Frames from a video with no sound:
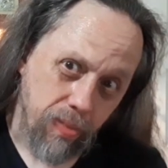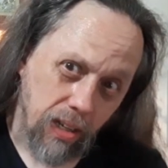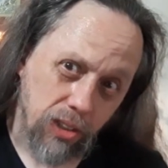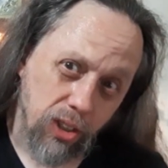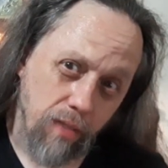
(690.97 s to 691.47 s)

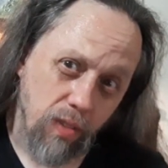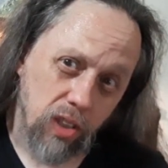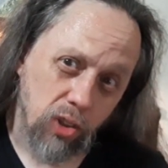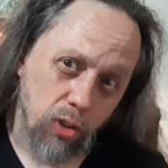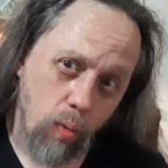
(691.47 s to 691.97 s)
Let's see if
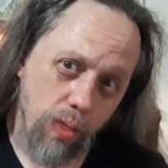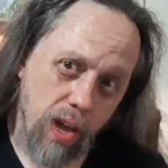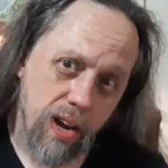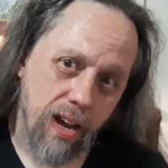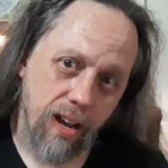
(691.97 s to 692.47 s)
this is the one
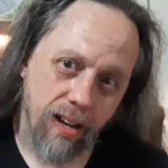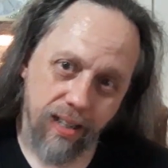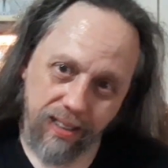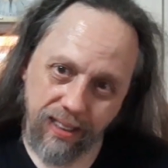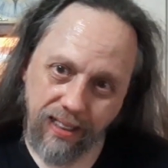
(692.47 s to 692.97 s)
that
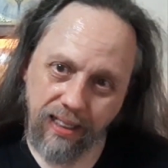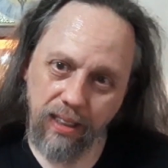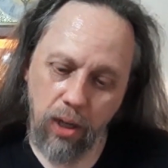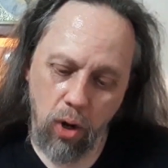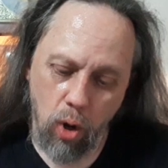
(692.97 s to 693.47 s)

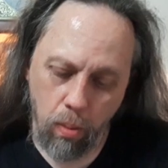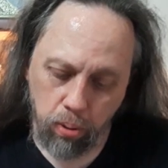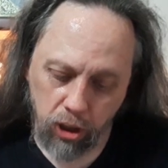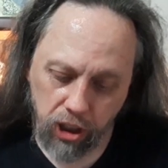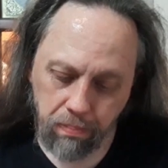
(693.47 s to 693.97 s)

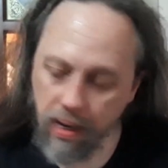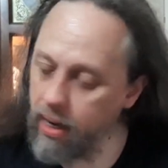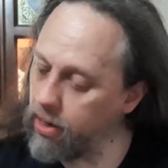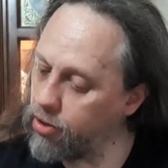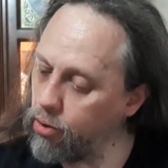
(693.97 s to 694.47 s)
pushes me
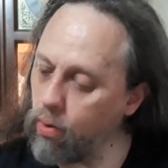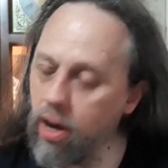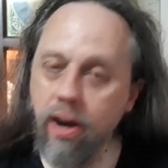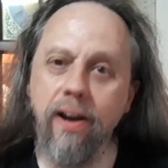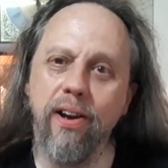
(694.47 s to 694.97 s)
into
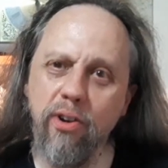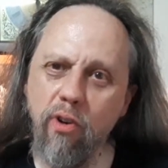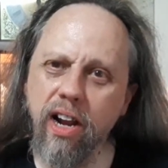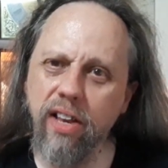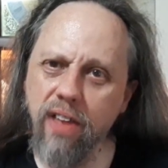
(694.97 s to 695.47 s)

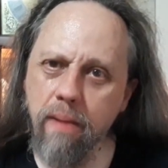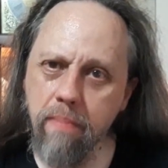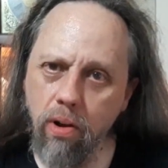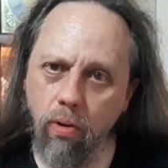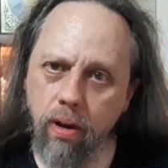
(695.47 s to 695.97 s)
drinking that
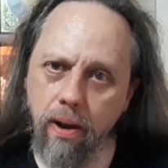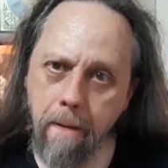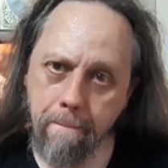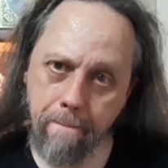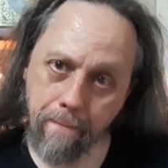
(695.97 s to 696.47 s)
milk.
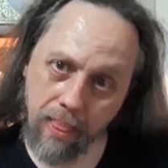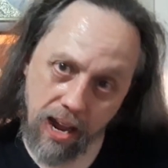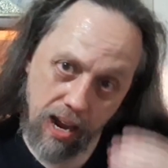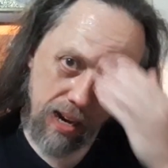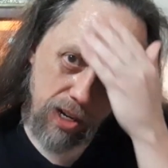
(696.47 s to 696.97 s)

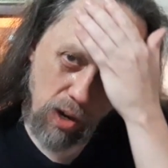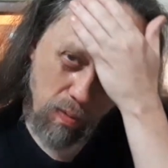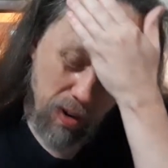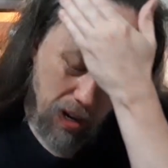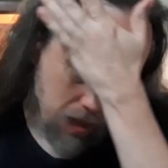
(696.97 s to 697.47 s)
I
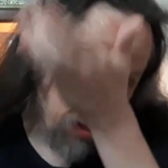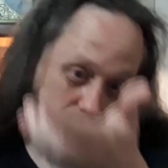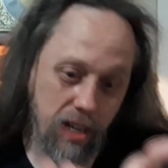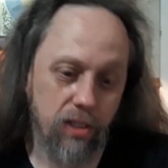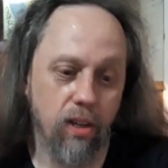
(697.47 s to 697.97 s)
don't
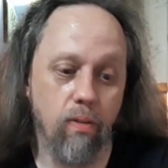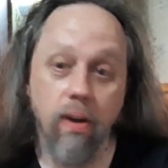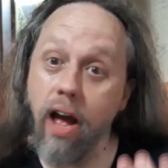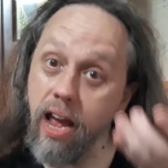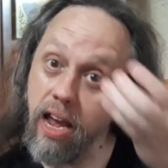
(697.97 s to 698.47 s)
think so.
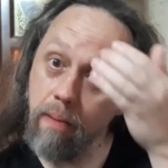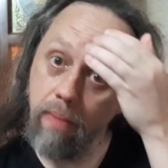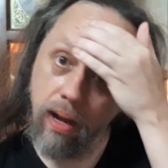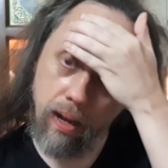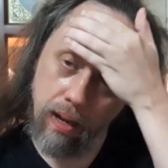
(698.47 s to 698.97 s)
I
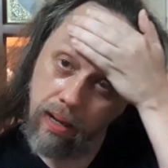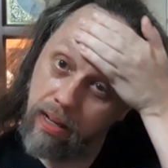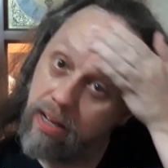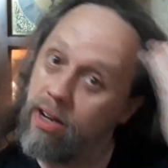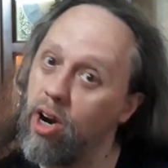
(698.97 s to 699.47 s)
am
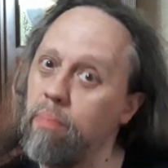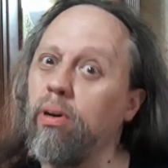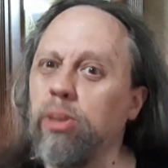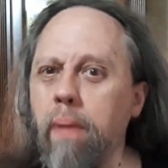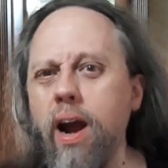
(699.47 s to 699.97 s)

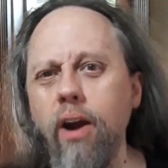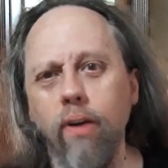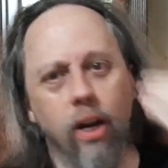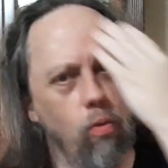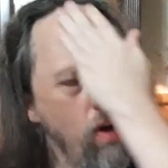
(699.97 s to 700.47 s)

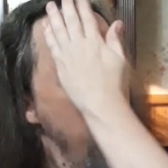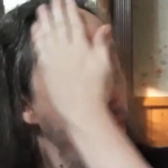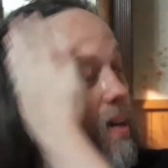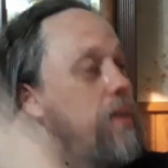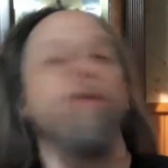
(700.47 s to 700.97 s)
perspiring quite a
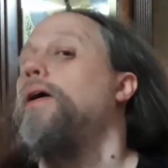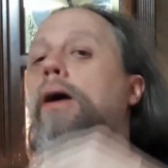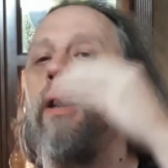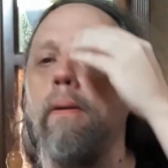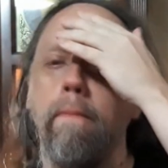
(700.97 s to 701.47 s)
bit
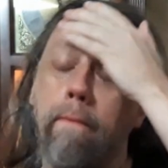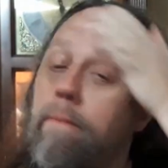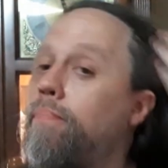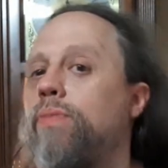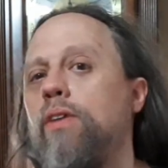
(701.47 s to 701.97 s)
from
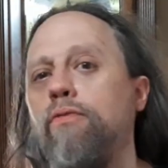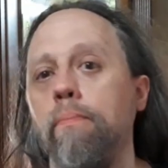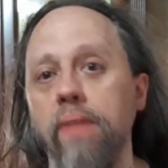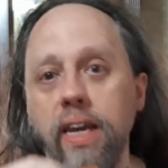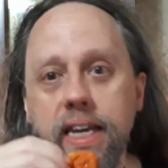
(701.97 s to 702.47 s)

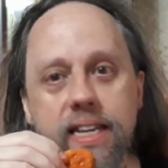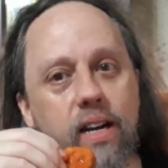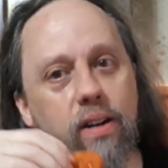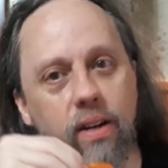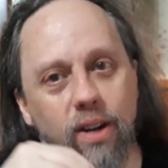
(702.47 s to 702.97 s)
the heat,
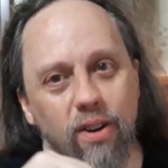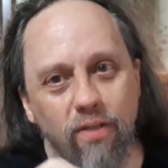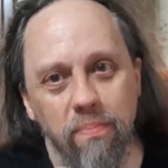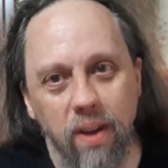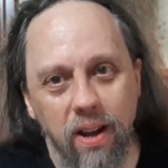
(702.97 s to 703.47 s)

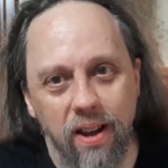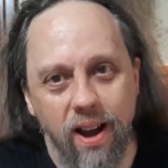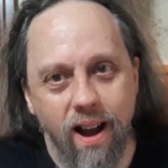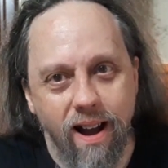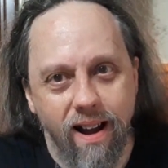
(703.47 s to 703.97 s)
from the
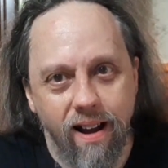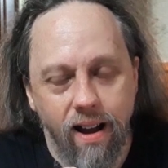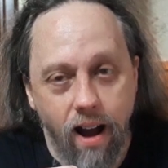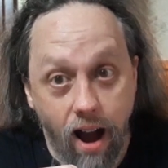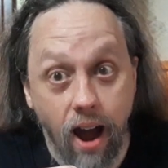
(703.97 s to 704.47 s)

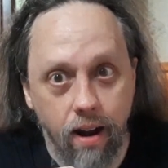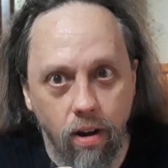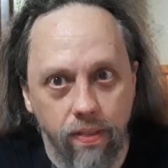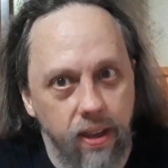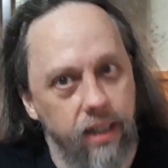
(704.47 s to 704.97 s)
hot
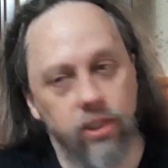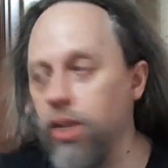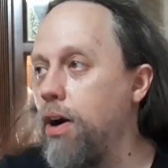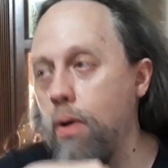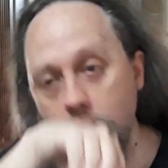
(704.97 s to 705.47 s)
on these,
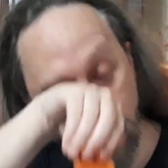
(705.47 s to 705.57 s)
though.